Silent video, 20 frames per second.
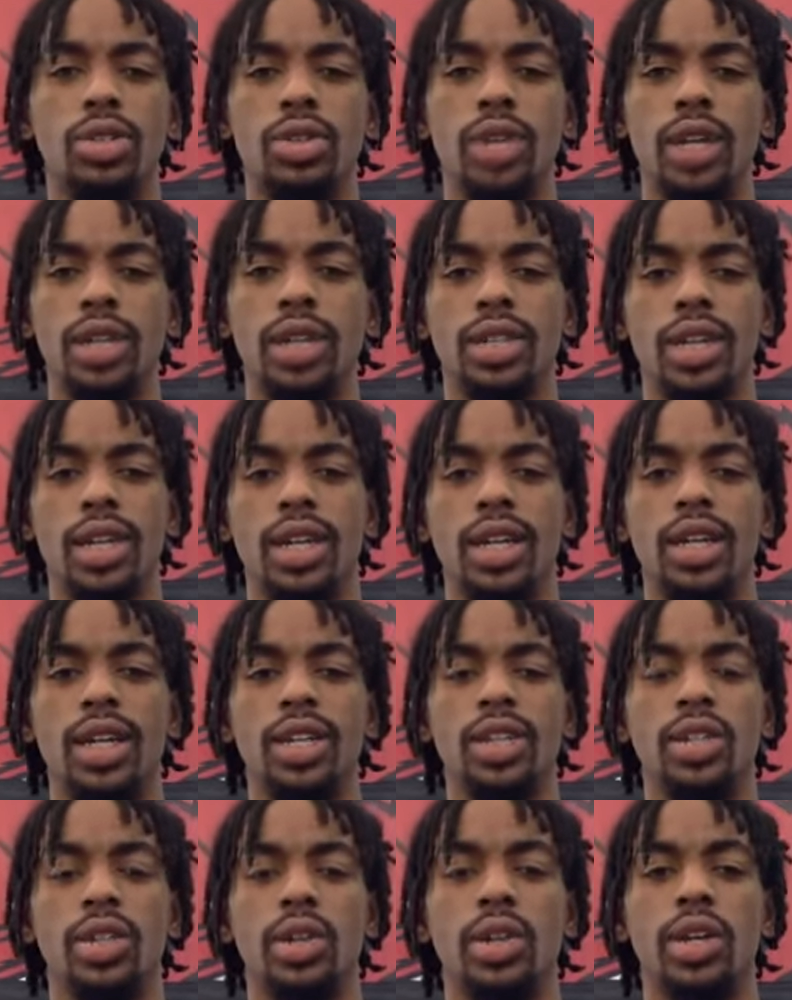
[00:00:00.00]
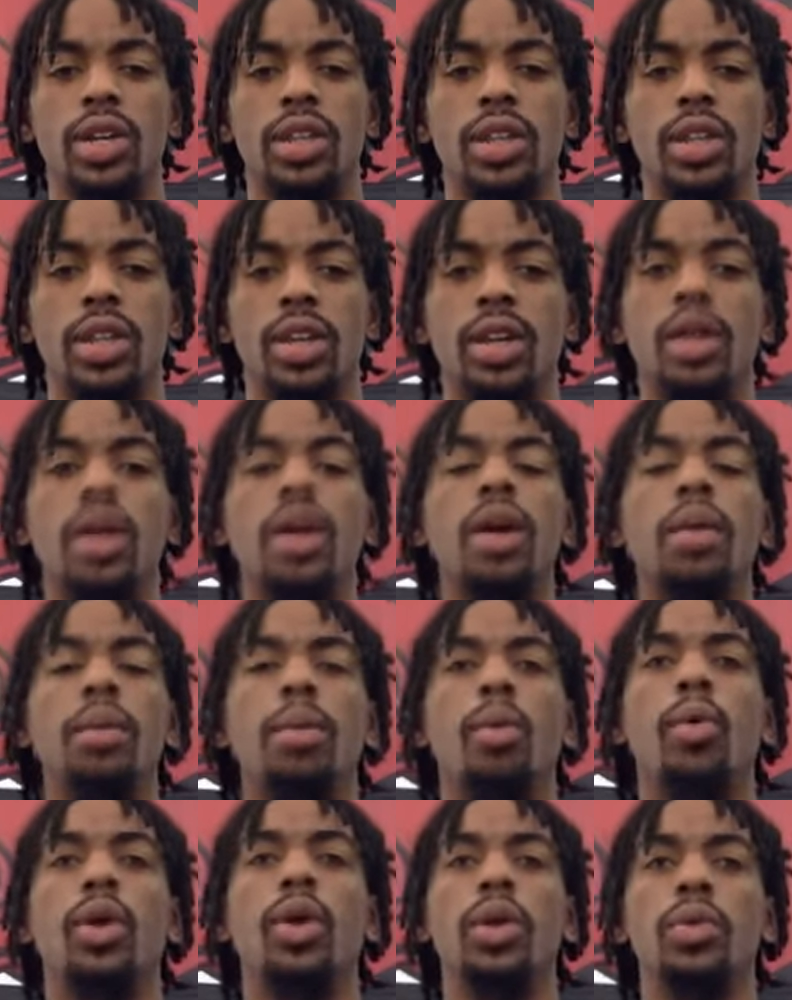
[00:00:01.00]
Not saying he doesn't or anything,
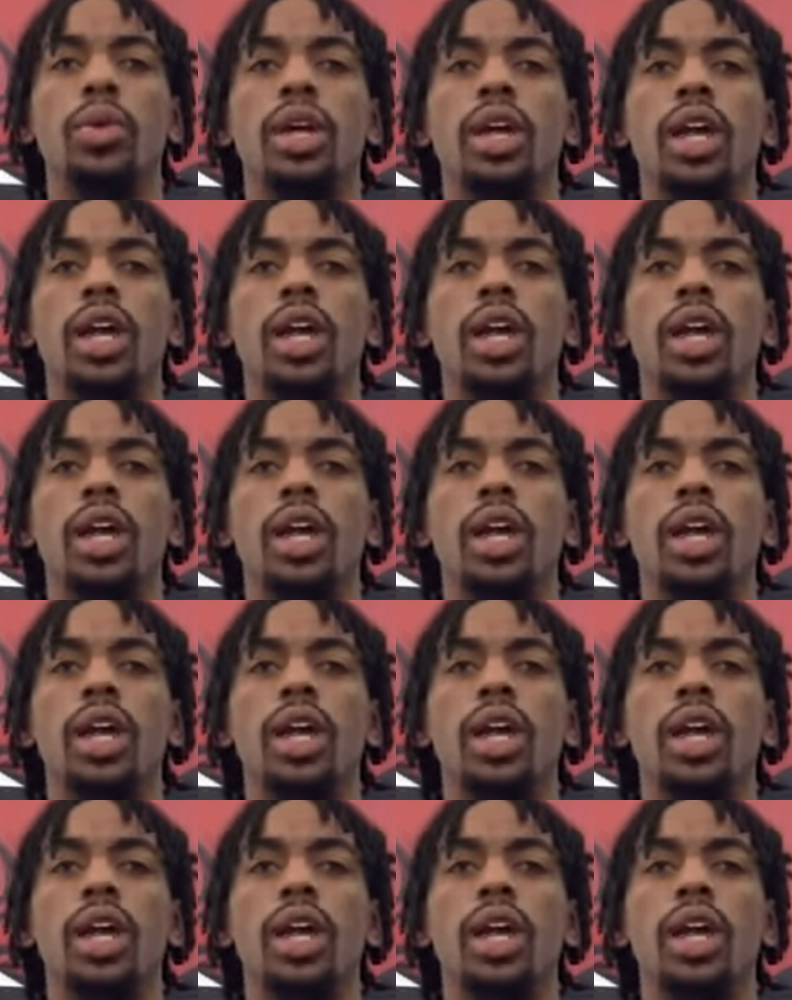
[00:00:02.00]
but when he really